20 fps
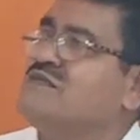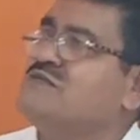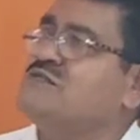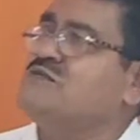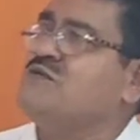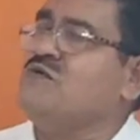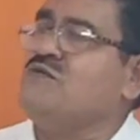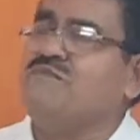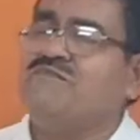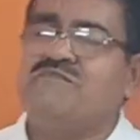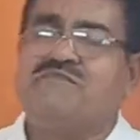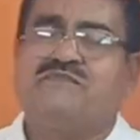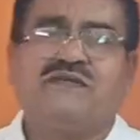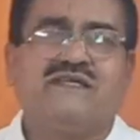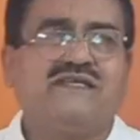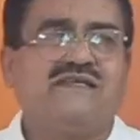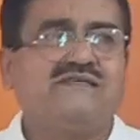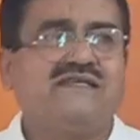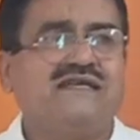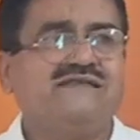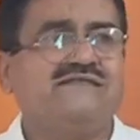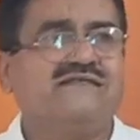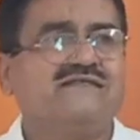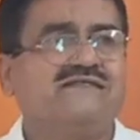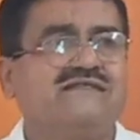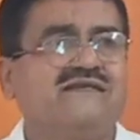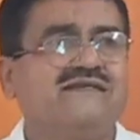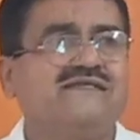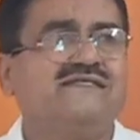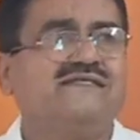So, brothers and
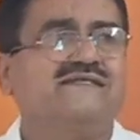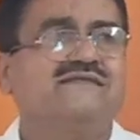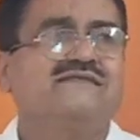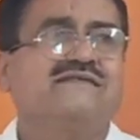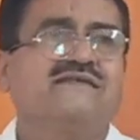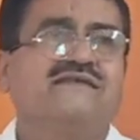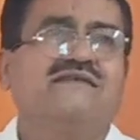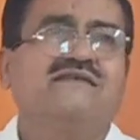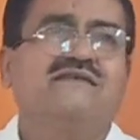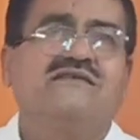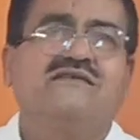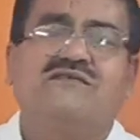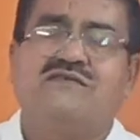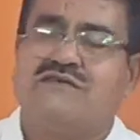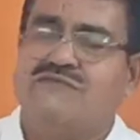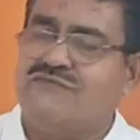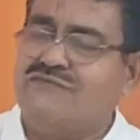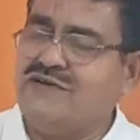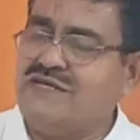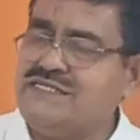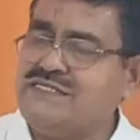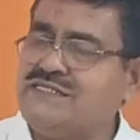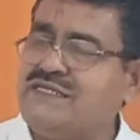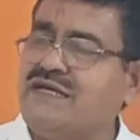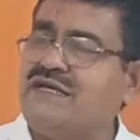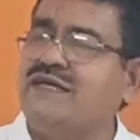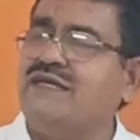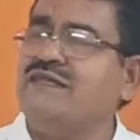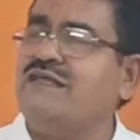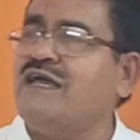sisters, once
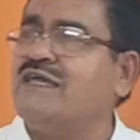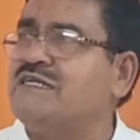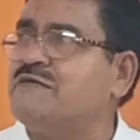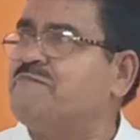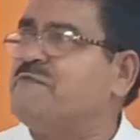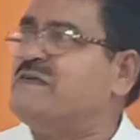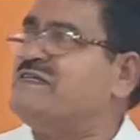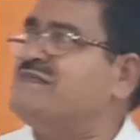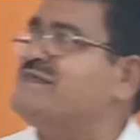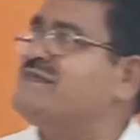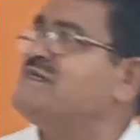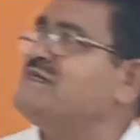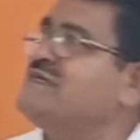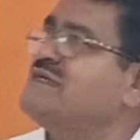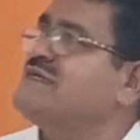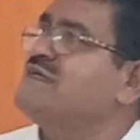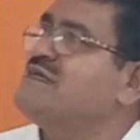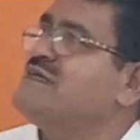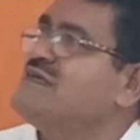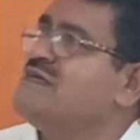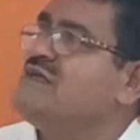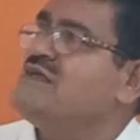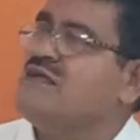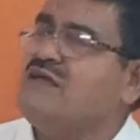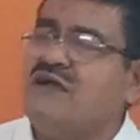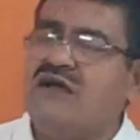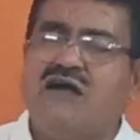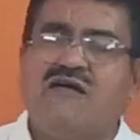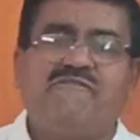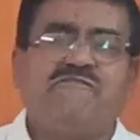again I repeat,
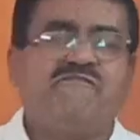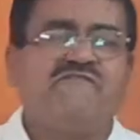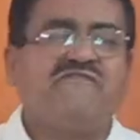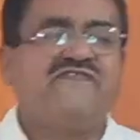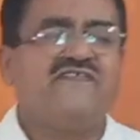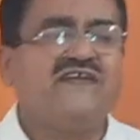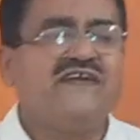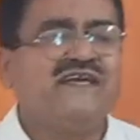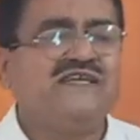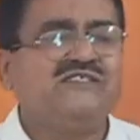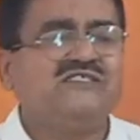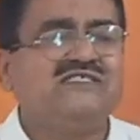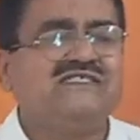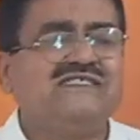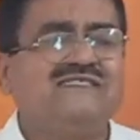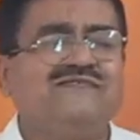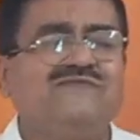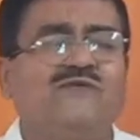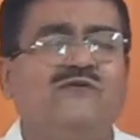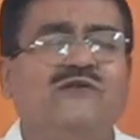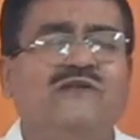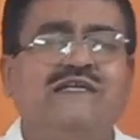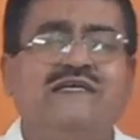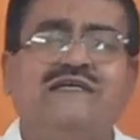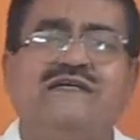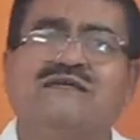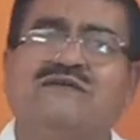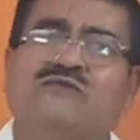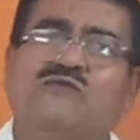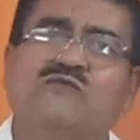a phrase is
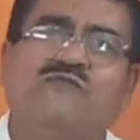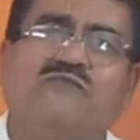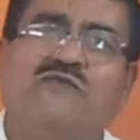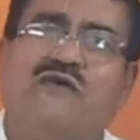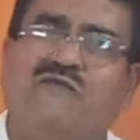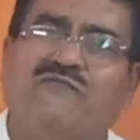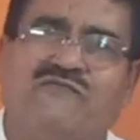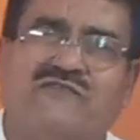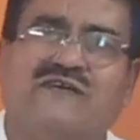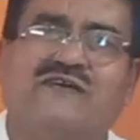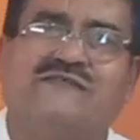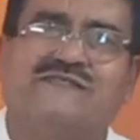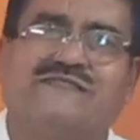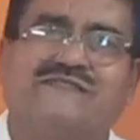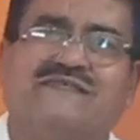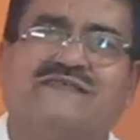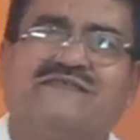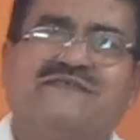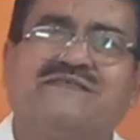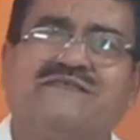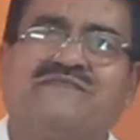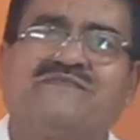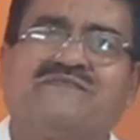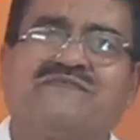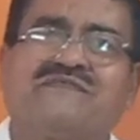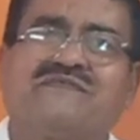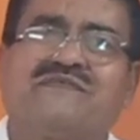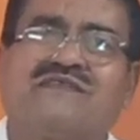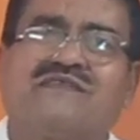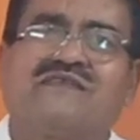only a group of words
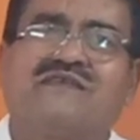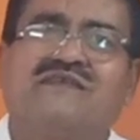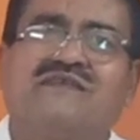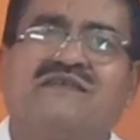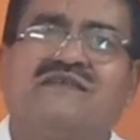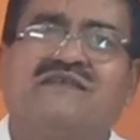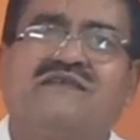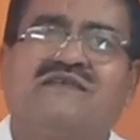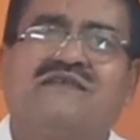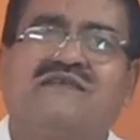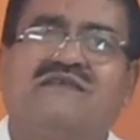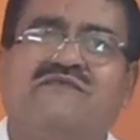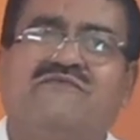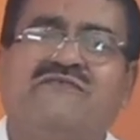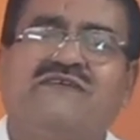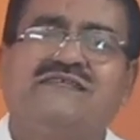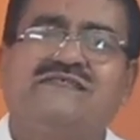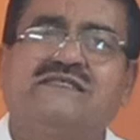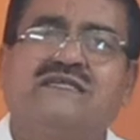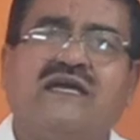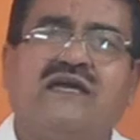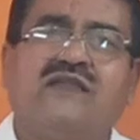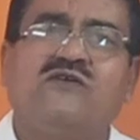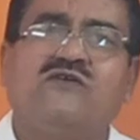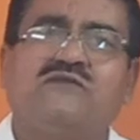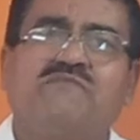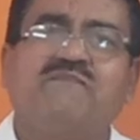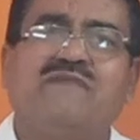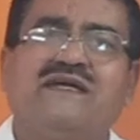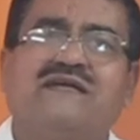which
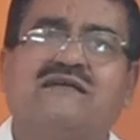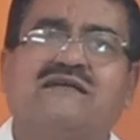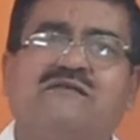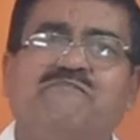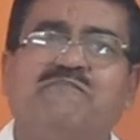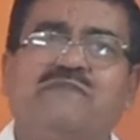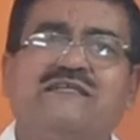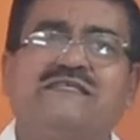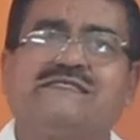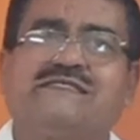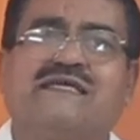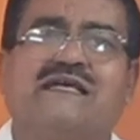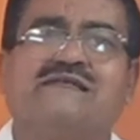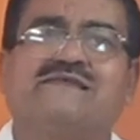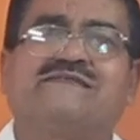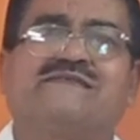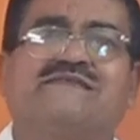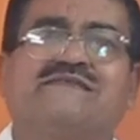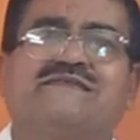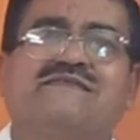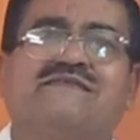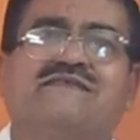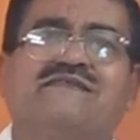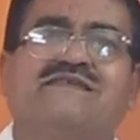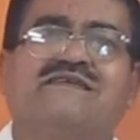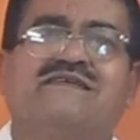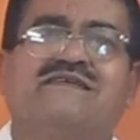cannot make complete sense.